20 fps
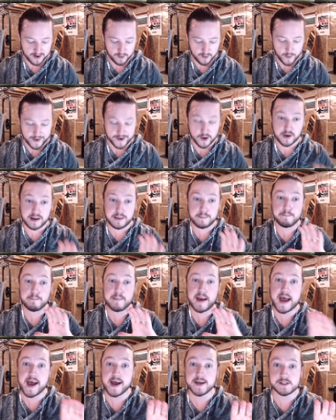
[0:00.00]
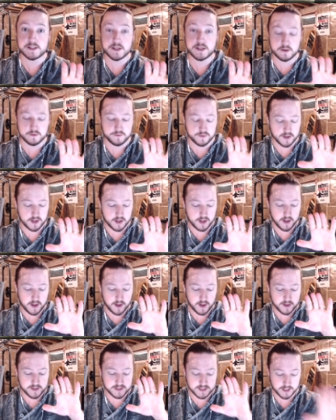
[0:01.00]
I went on a massive
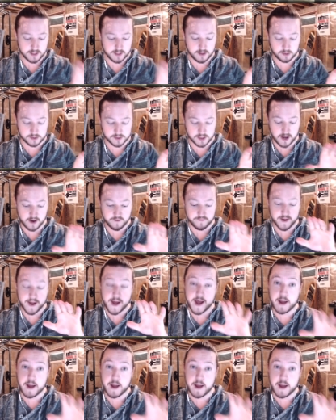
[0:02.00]
tilt of